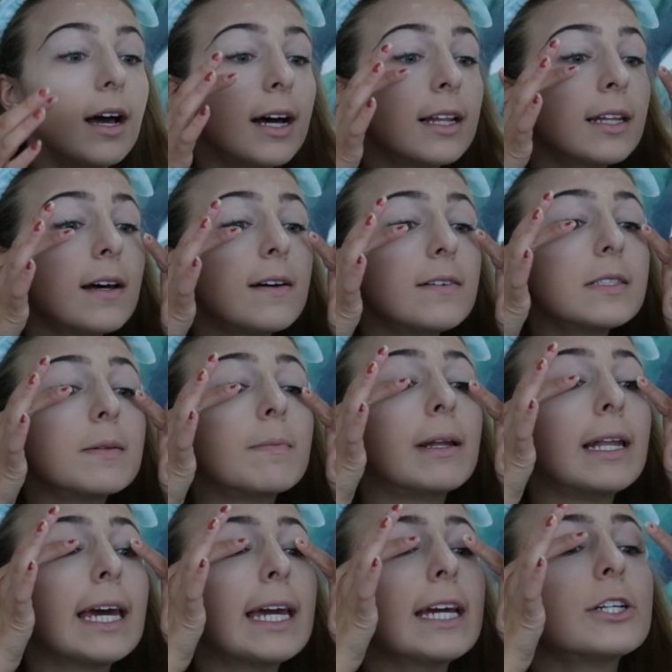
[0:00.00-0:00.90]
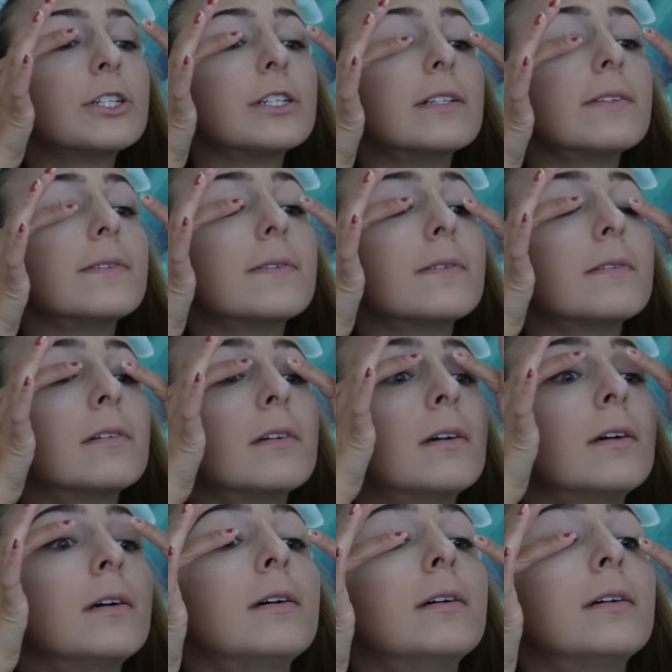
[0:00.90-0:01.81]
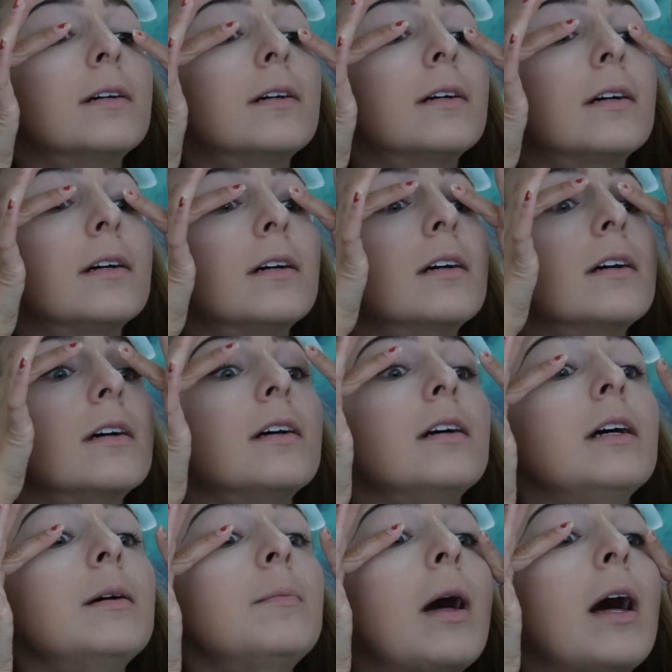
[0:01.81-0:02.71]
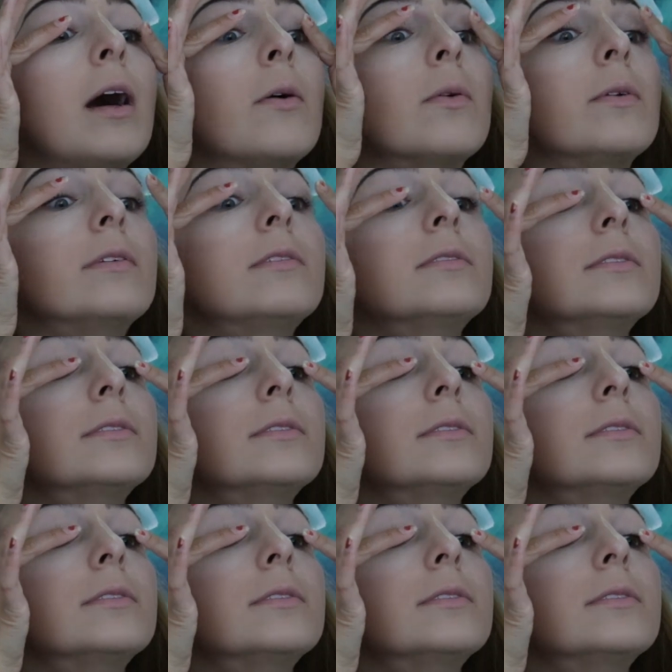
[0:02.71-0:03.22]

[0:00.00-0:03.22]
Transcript: I lost my lashes. Come on.